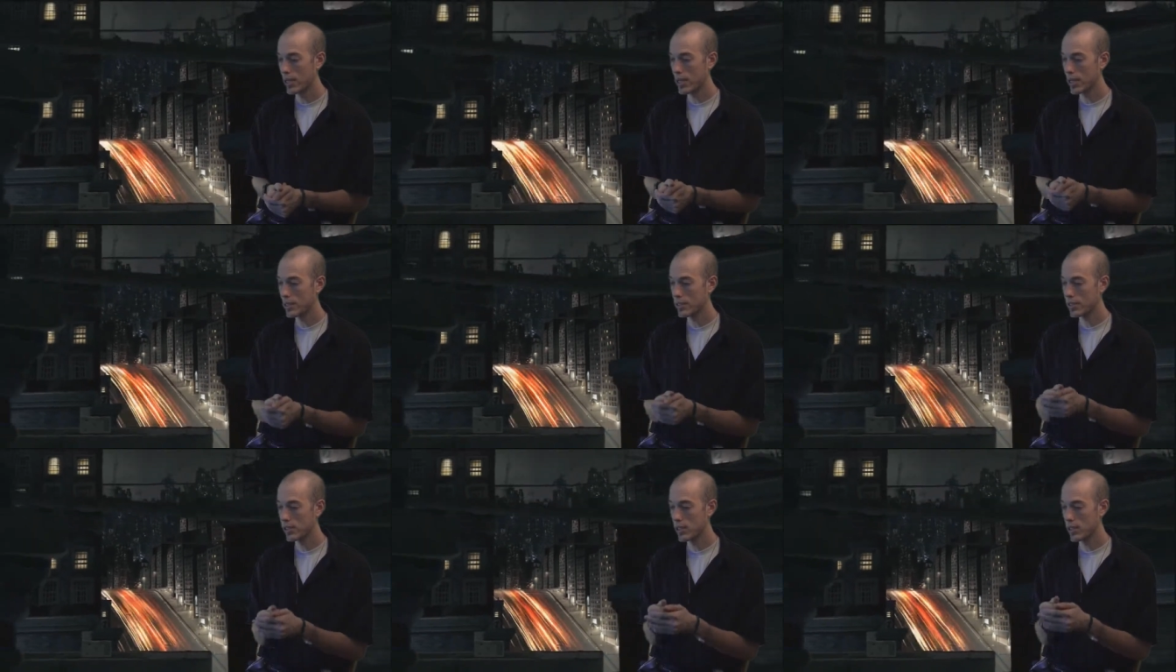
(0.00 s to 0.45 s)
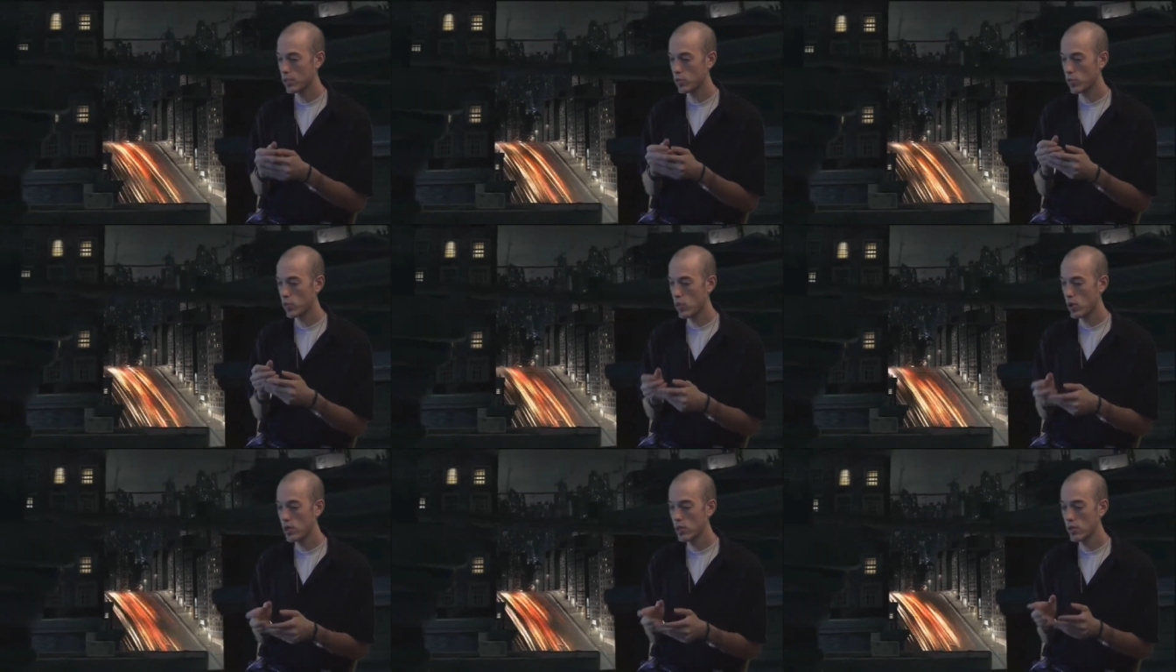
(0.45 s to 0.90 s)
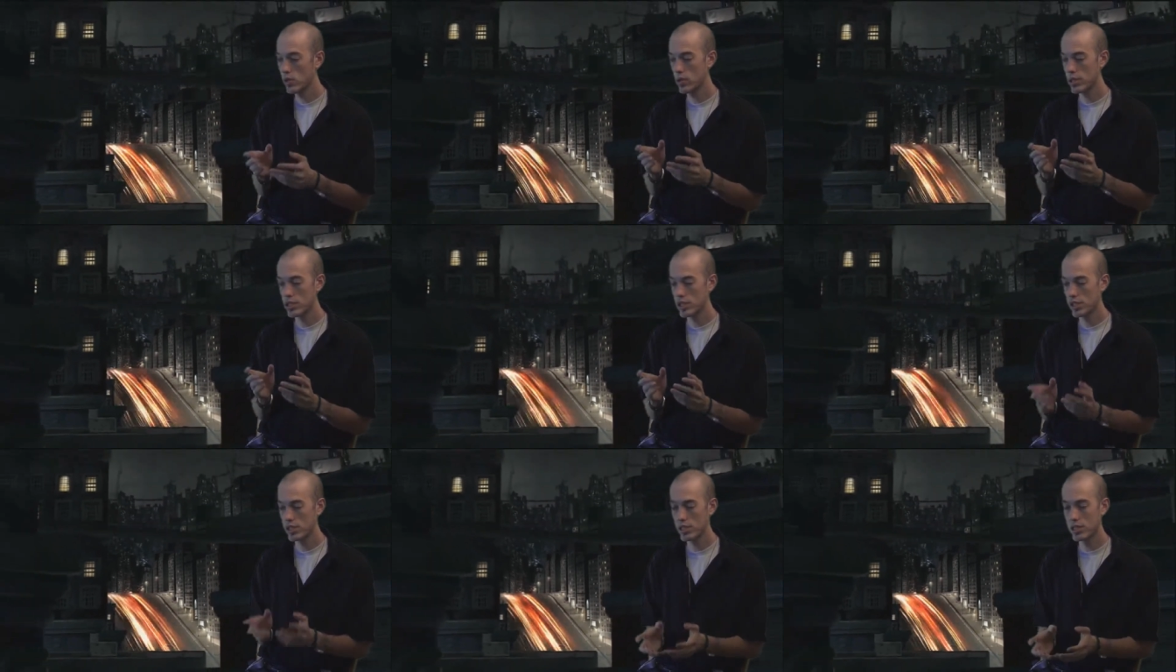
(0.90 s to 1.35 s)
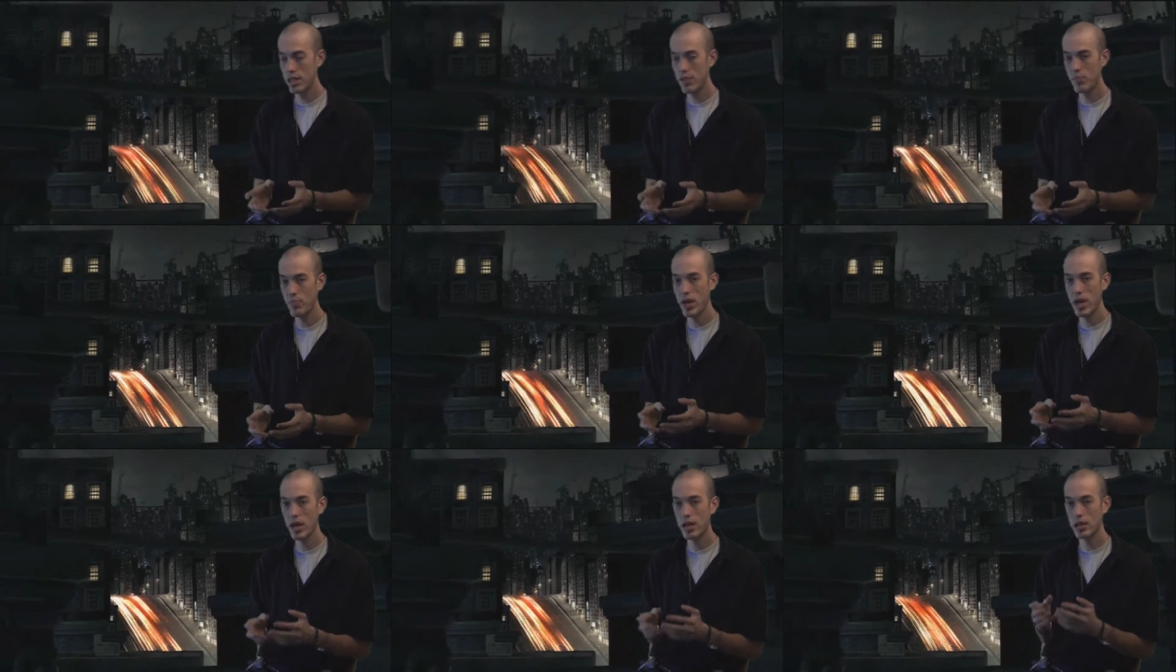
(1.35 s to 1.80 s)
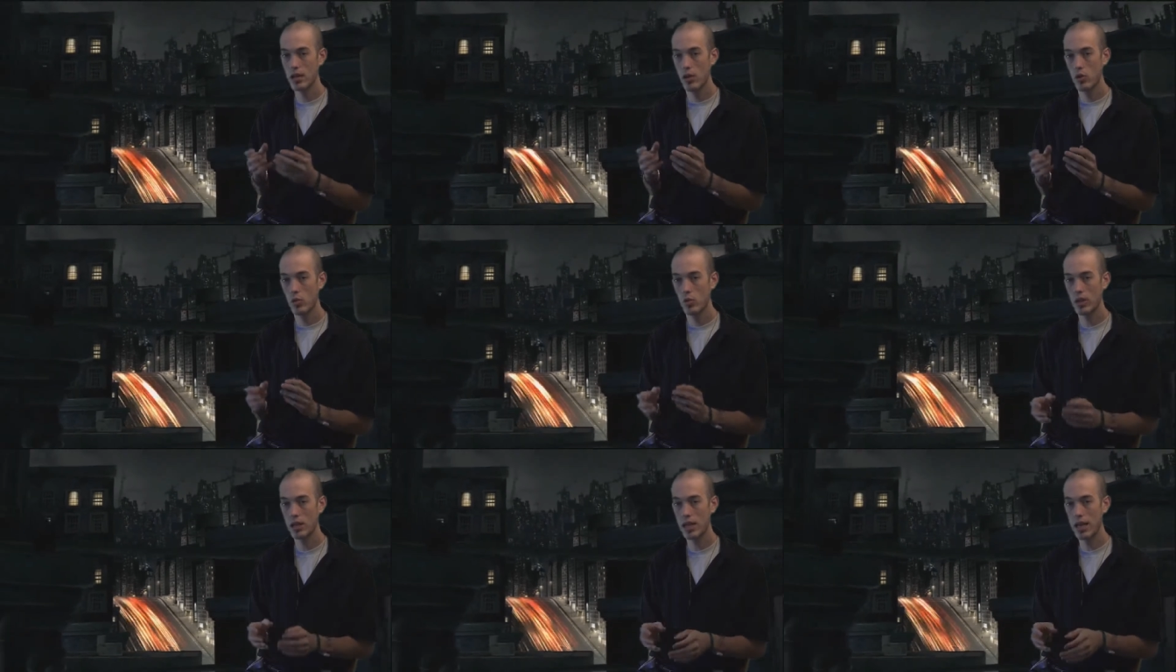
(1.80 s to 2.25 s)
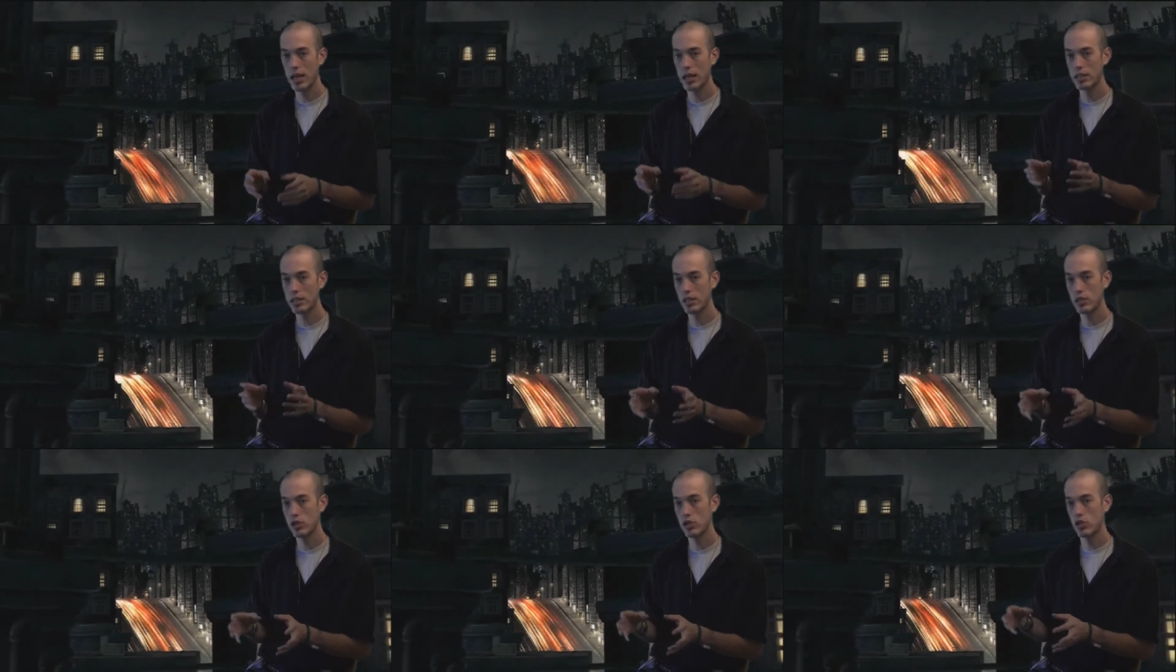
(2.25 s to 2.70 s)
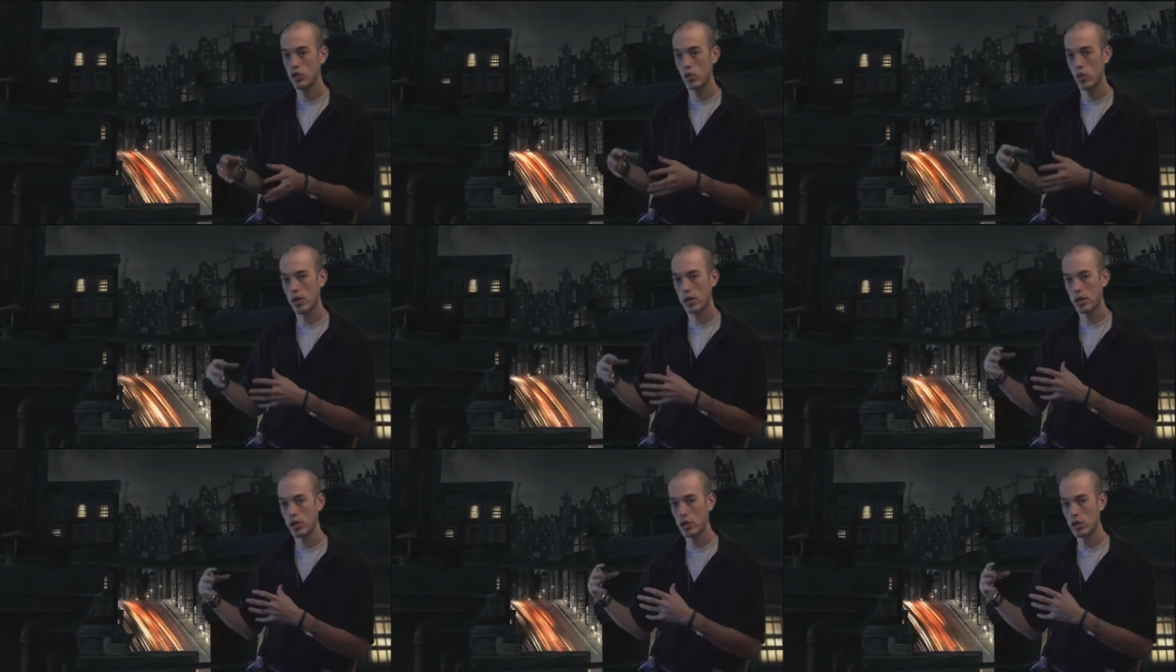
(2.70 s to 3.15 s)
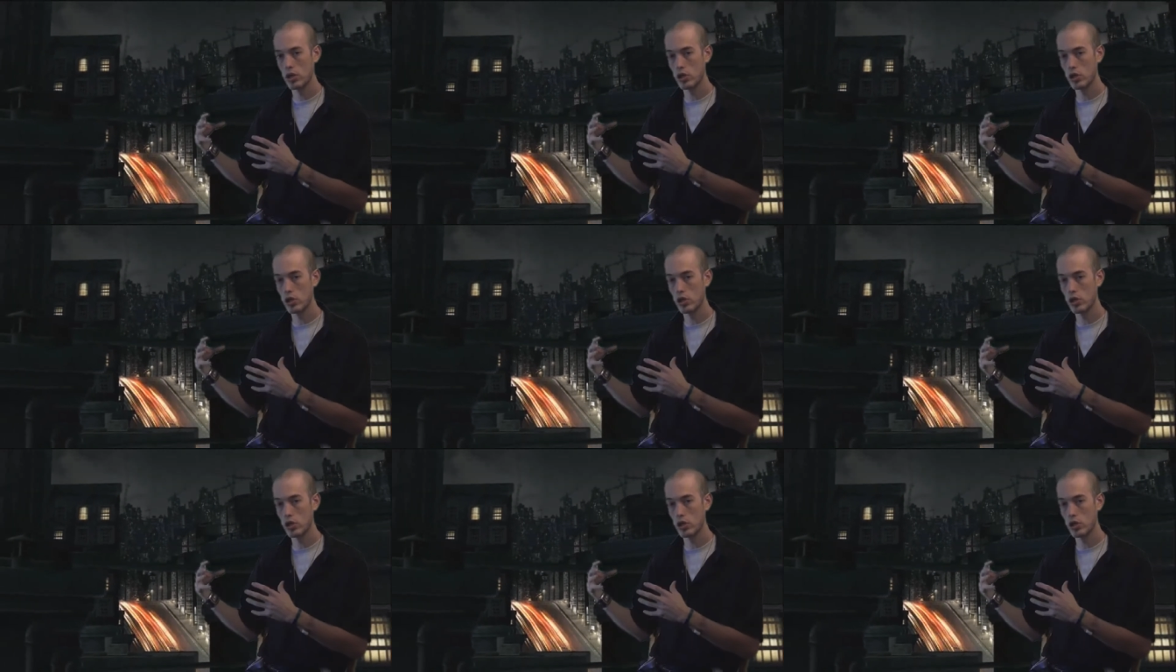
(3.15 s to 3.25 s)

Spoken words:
it's one you can just sit back, relax, and enjoy.